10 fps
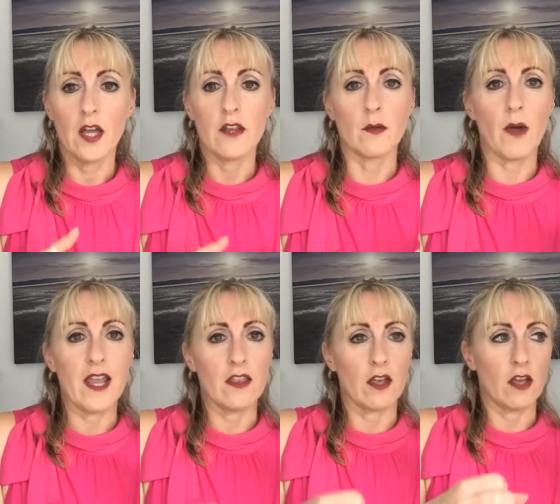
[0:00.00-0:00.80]
the way
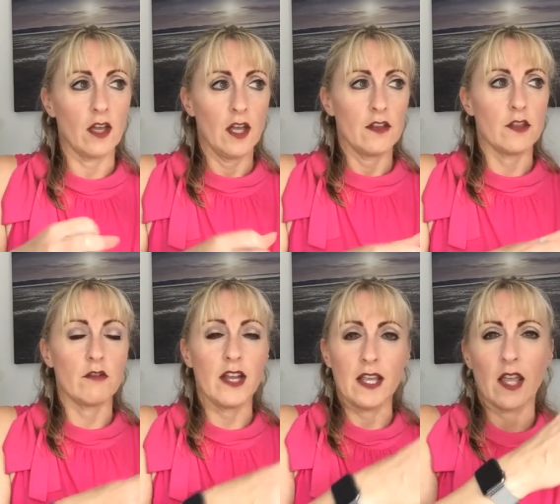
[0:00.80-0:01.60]
that there
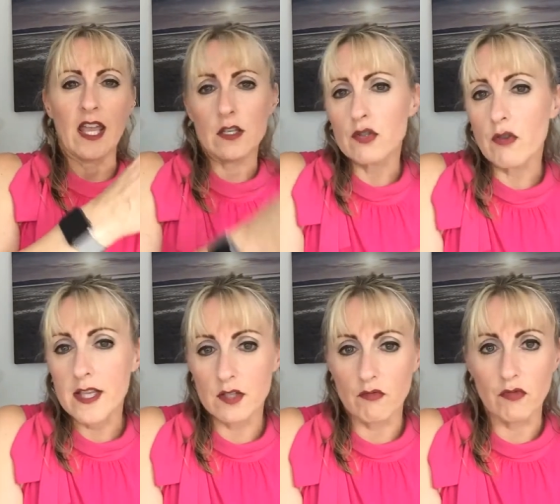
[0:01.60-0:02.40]
are
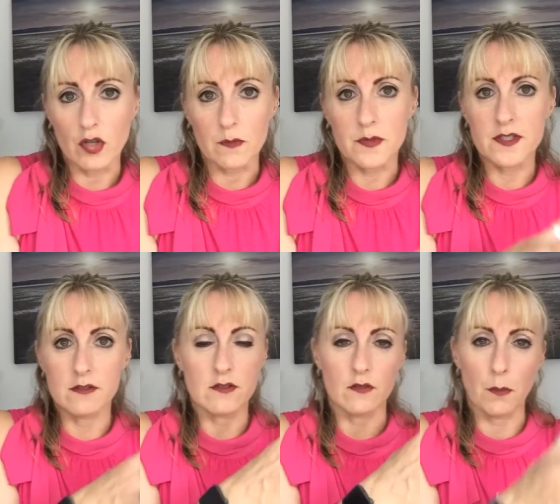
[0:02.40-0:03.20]
interest groups
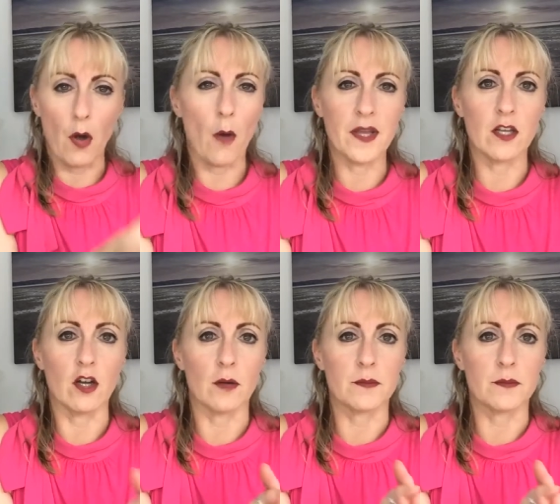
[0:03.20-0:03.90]
sort of popping up.